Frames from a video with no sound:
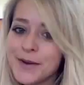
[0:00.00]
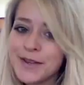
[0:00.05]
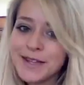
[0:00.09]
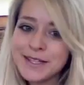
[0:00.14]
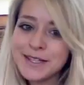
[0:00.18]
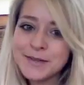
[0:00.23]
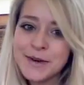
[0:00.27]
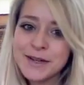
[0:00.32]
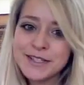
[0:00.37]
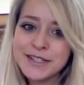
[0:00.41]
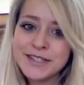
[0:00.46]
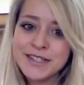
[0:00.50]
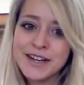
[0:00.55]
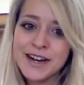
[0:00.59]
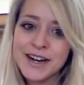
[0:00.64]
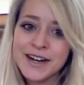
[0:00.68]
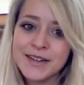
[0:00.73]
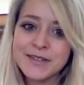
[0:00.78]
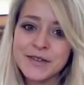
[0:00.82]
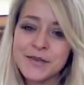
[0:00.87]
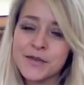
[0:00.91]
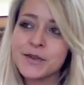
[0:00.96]
These questions are
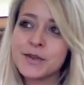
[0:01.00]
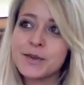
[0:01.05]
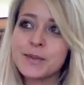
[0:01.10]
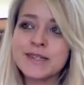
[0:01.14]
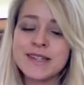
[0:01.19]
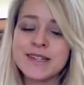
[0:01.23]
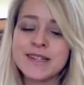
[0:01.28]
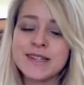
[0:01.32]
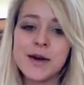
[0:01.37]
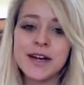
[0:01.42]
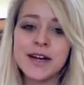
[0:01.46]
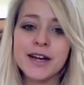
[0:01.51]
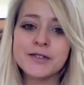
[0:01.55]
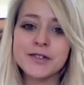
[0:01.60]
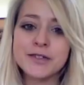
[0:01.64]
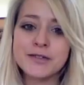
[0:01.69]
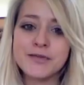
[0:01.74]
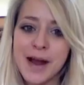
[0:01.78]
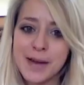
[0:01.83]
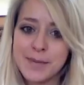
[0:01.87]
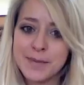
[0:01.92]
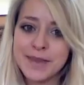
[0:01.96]
kind of difficult because I'm kind of
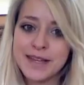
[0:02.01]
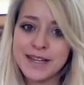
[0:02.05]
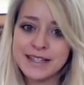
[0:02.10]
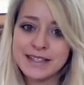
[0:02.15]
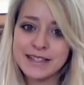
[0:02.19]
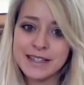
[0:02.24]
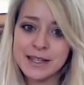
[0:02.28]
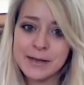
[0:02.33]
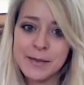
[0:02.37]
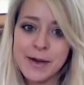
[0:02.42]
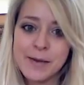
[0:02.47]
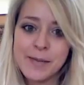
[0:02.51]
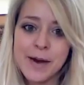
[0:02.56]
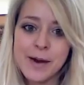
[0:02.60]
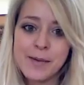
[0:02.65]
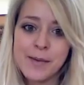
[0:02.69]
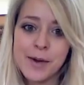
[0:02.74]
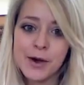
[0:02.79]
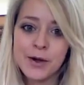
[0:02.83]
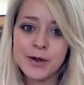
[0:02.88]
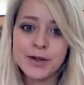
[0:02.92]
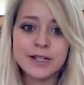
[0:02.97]
just rambling a little bit about
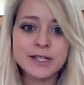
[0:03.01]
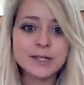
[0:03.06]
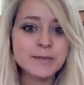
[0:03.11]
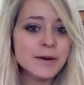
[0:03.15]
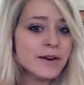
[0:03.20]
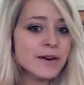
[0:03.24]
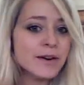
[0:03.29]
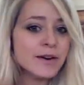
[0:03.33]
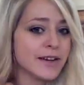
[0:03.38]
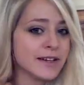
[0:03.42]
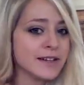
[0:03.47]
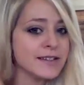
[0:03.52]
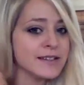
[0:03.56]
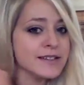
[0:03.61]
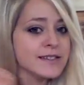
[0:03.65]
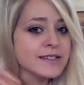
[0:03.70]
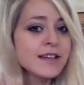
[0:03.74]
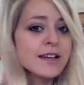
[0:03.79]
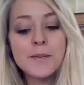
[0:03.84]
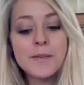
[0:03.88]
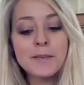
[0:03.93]
my whole experience,